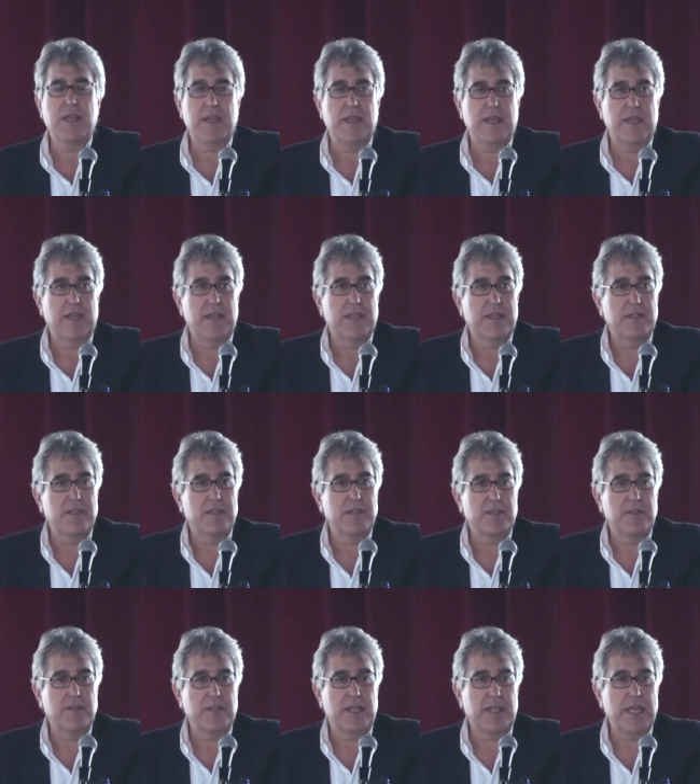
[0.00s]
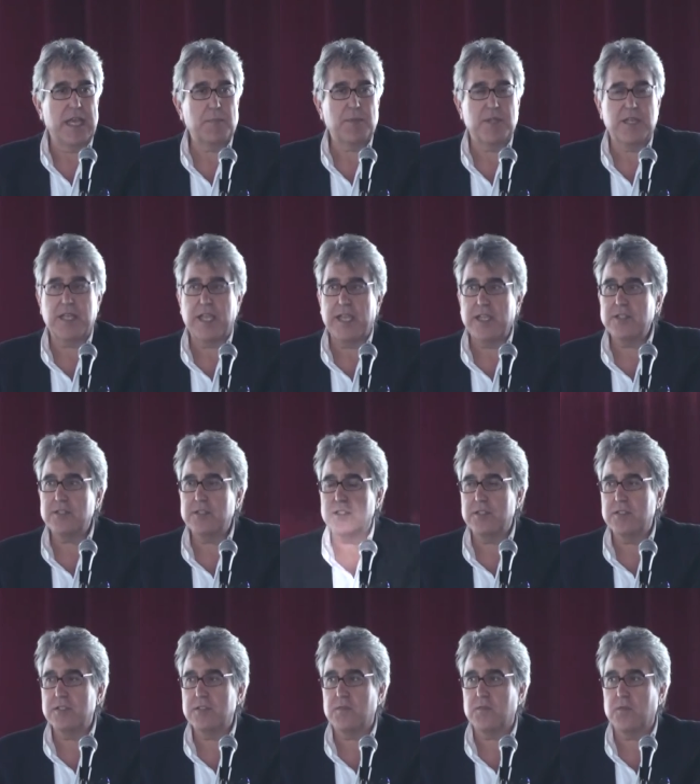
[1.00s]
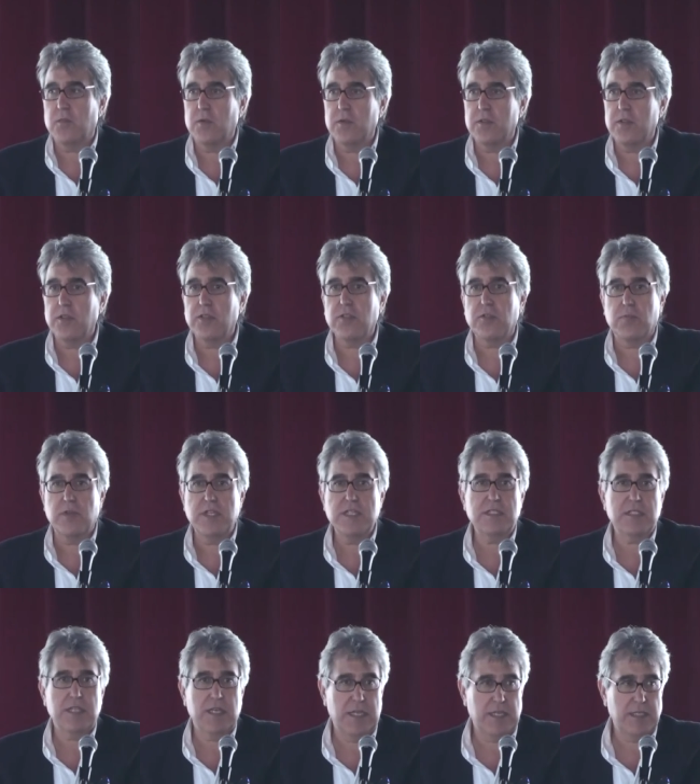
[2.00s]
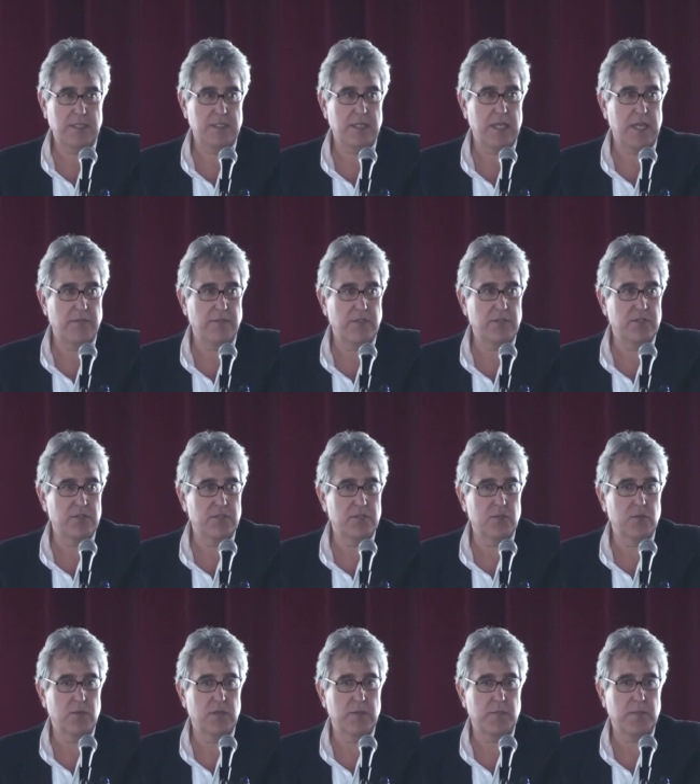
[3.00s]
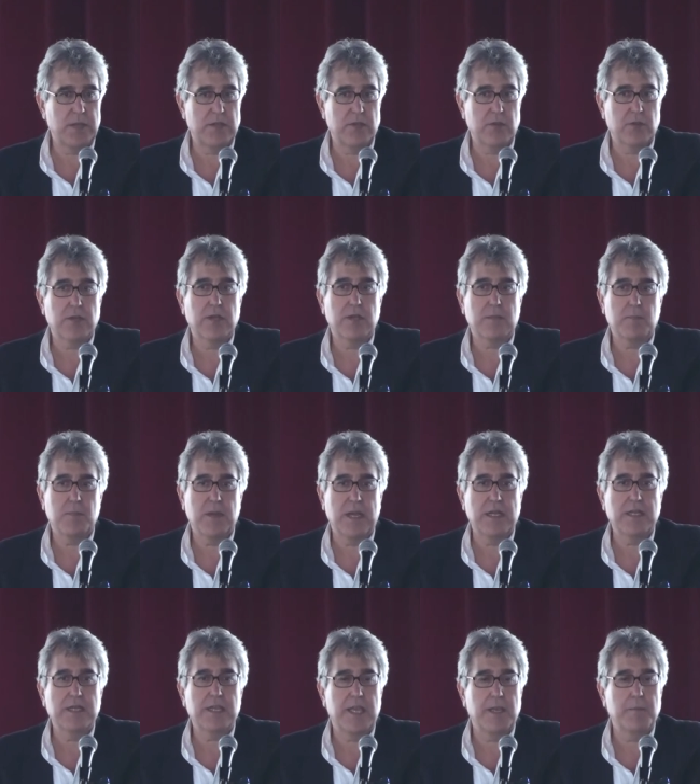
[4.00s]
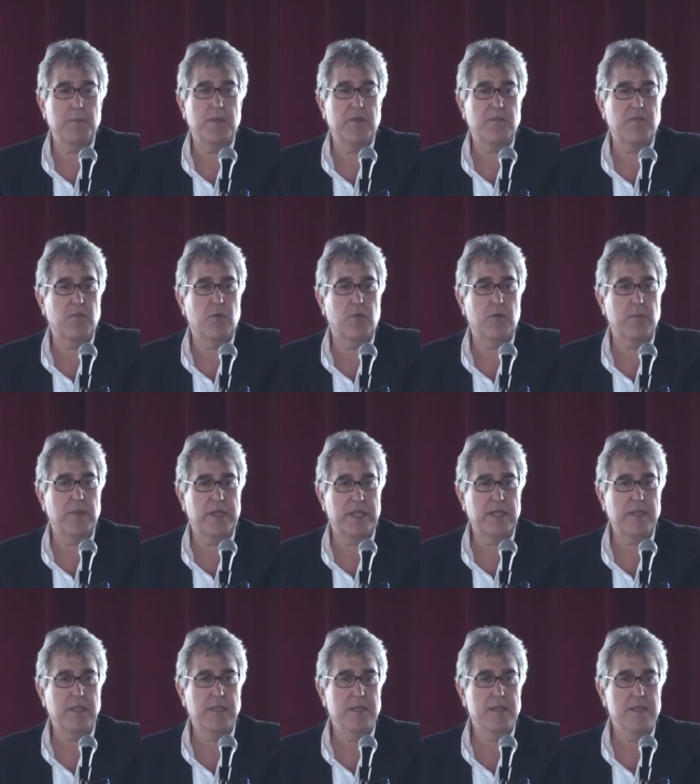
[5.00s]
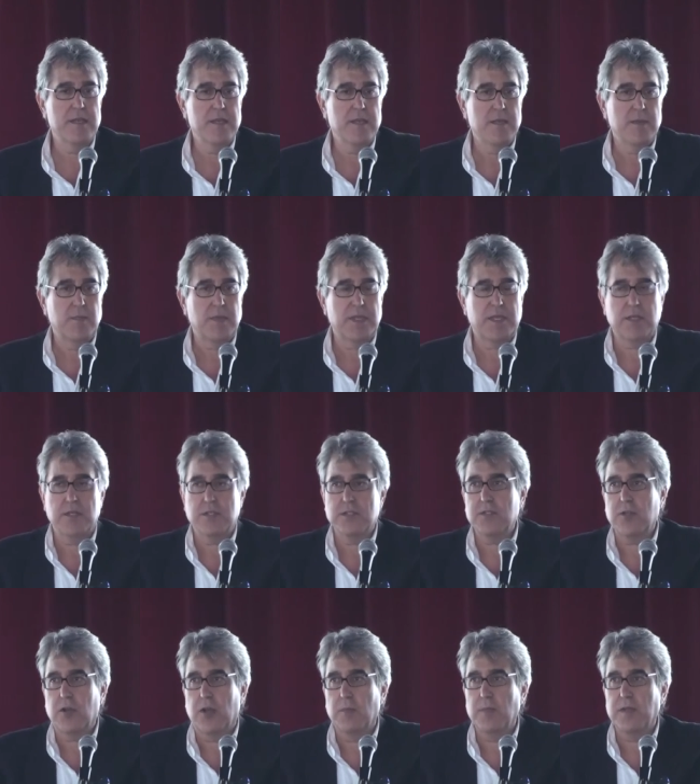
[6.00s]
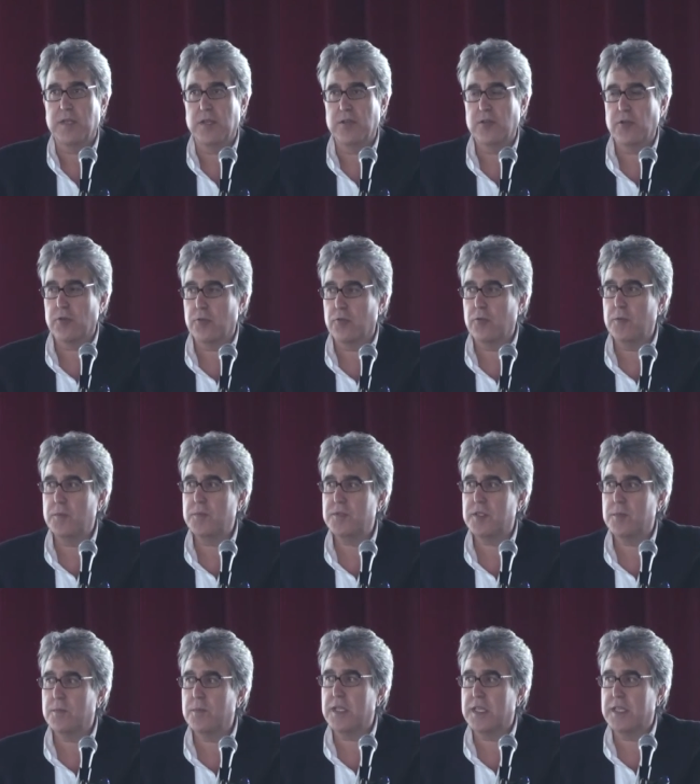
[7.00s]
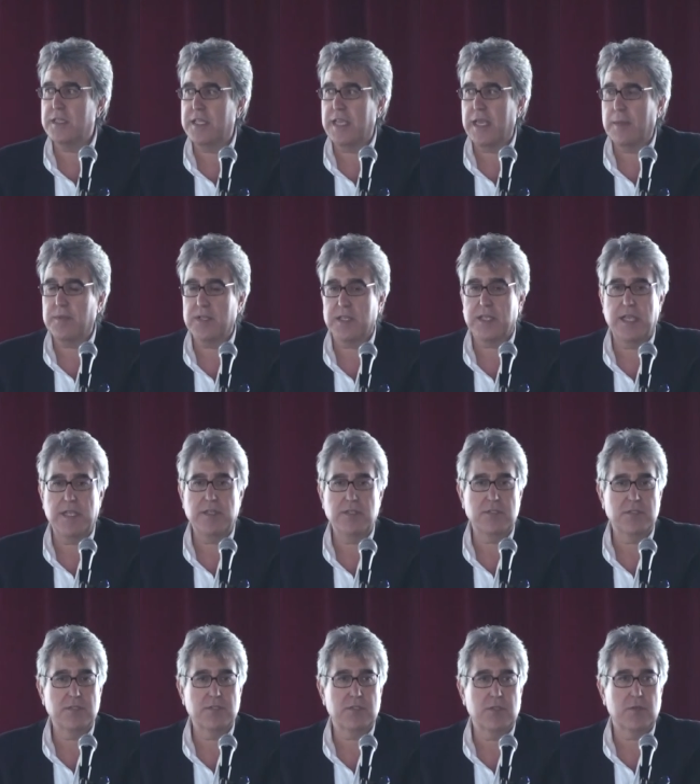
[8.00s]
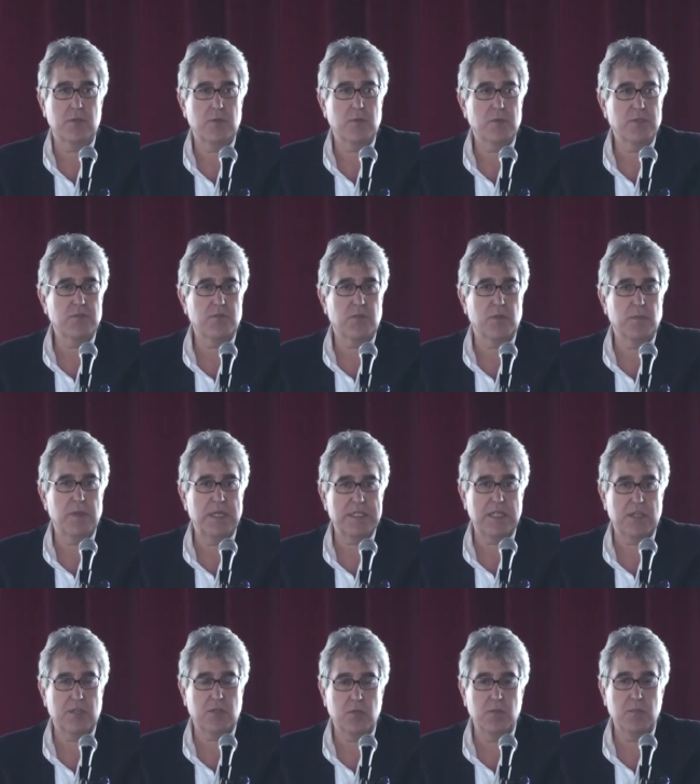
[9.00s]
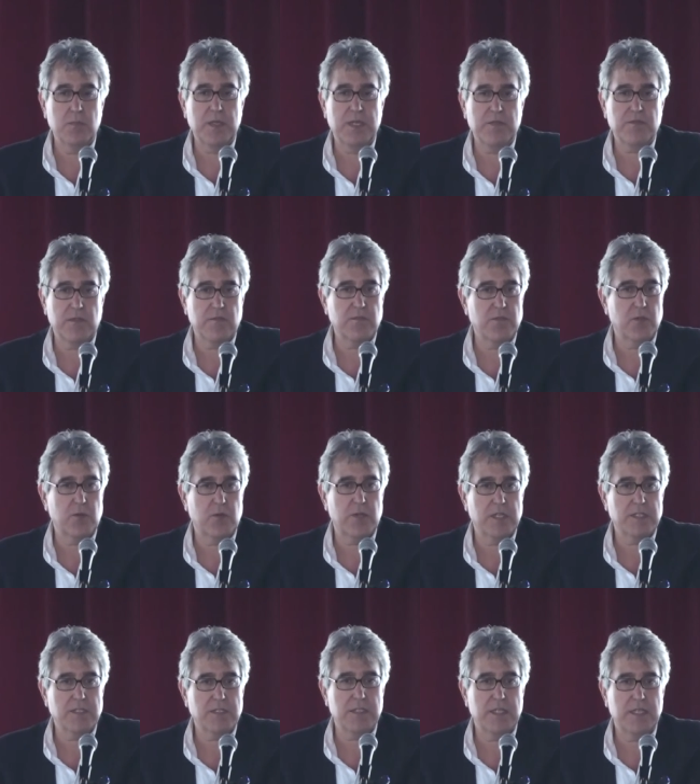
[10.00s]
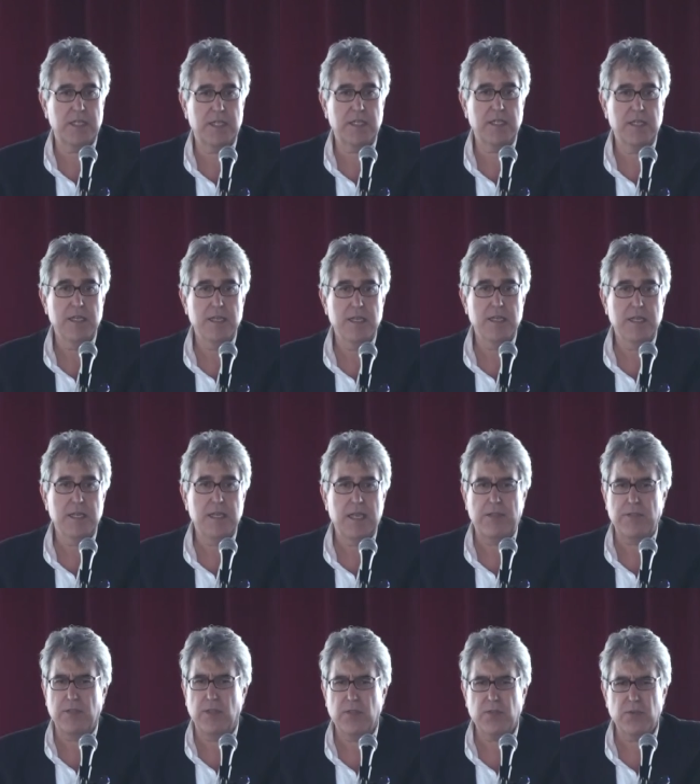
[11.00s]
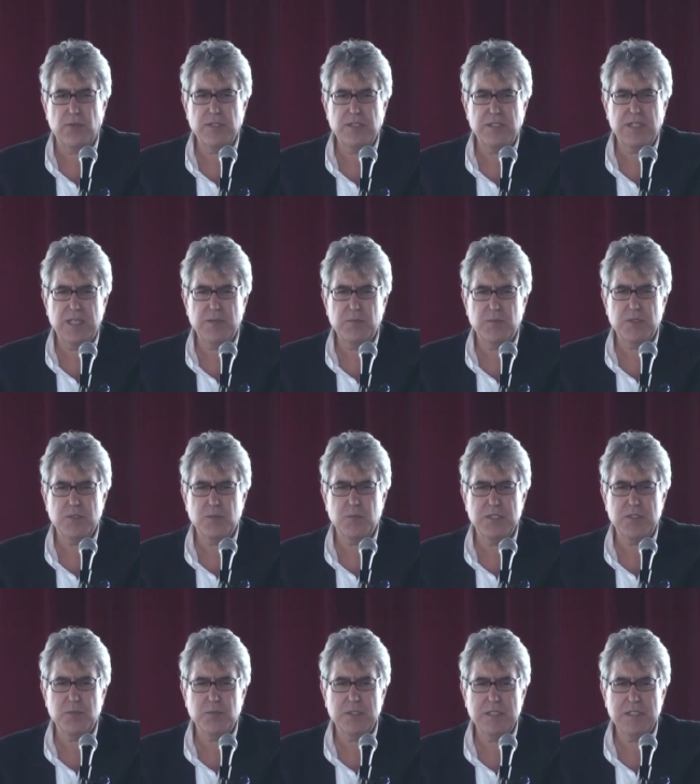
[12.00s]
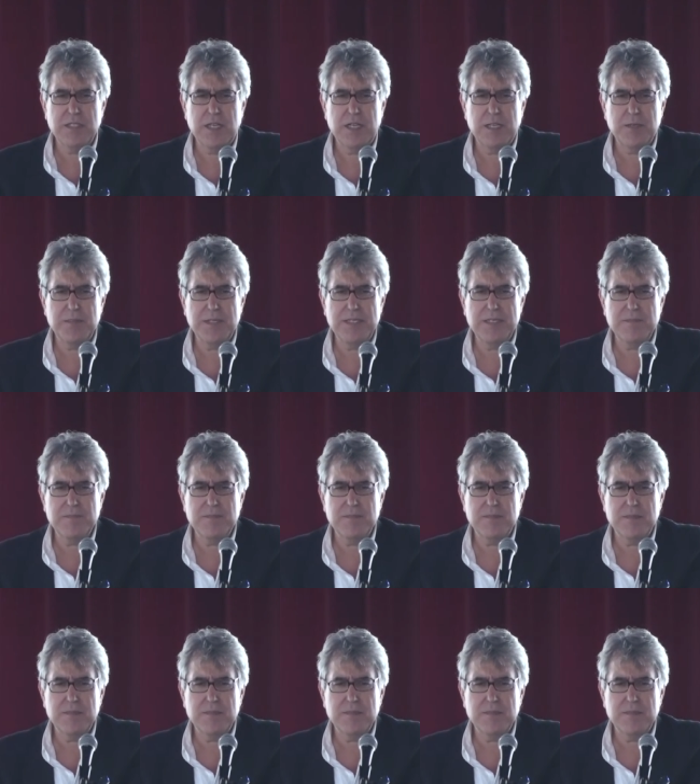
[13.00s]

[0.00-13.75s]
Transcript: And the applications for the three sites having to do with Pedro Campan came before me because Carmen and her group submitted the application. So it was for Matecumbe, for Florida City, and the third site was which one, Carmen?